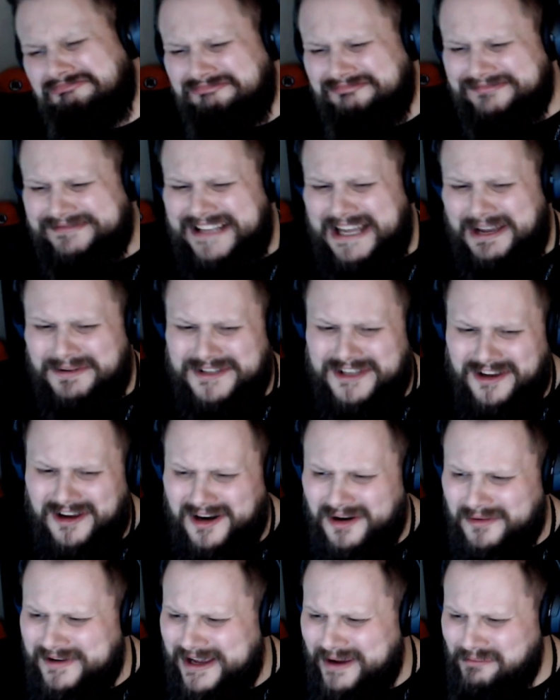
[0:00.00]
That was
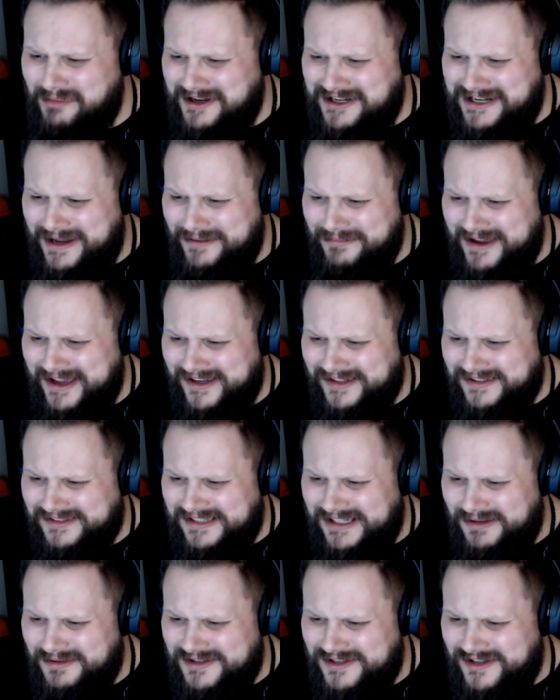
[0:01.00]
hard. We gotta bring that back.
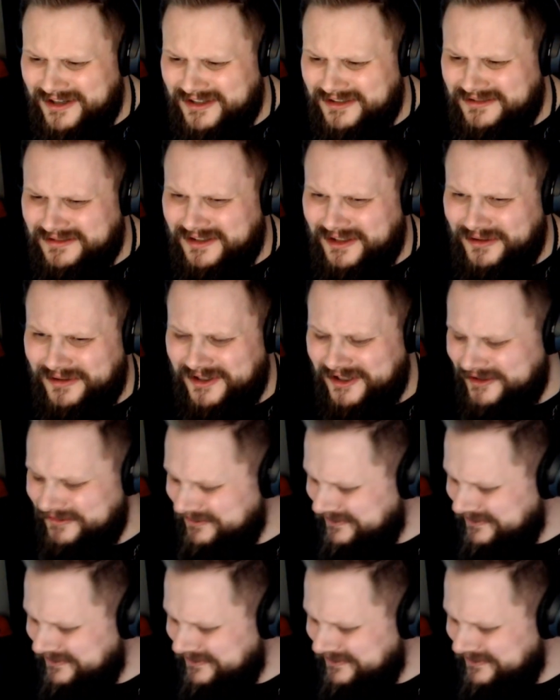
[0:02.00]
That was hard. Hold up.